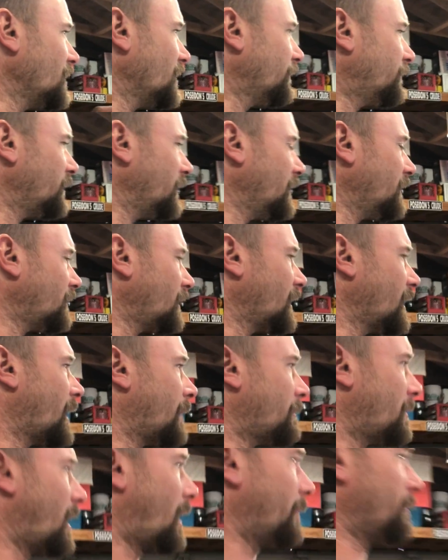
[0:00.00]
If anything,
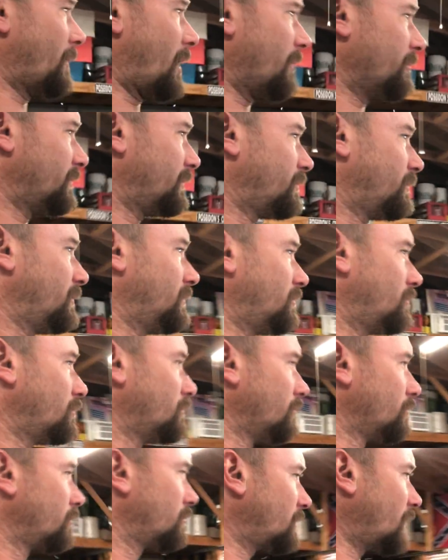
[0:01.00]
I'm
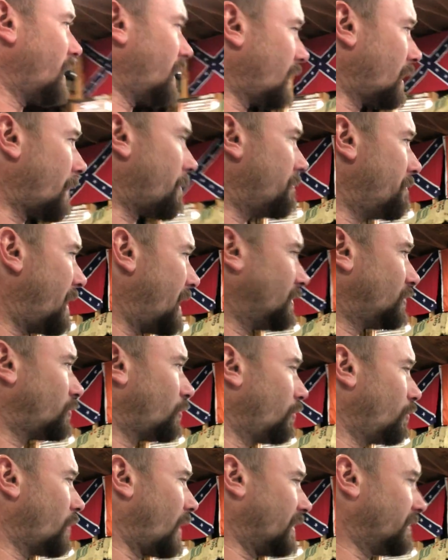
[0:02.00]
thinking I may
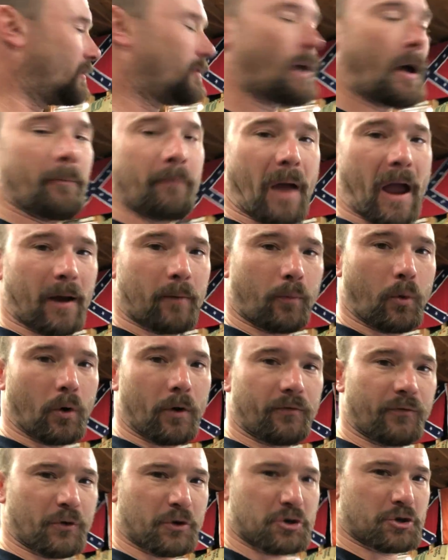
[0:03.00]
do a
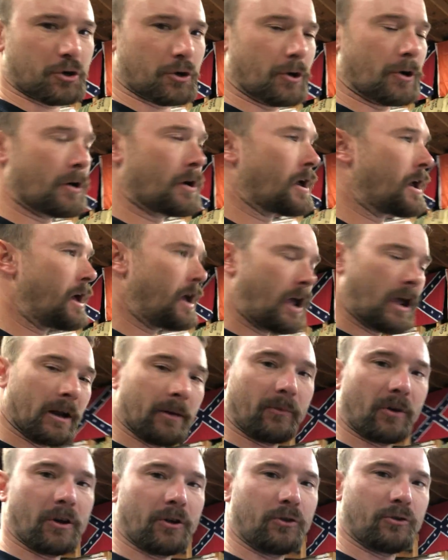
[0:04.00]
backboard for sure,
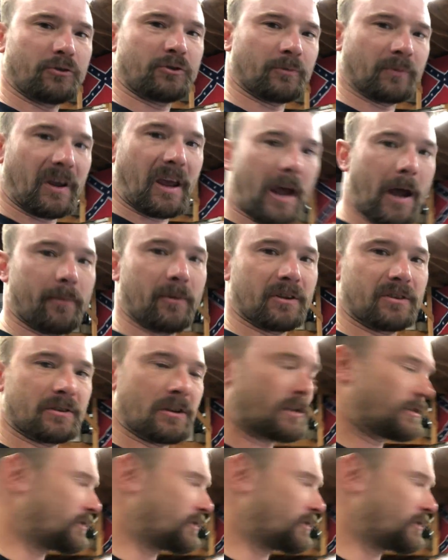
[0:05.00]
and I'm gonna do some cabinets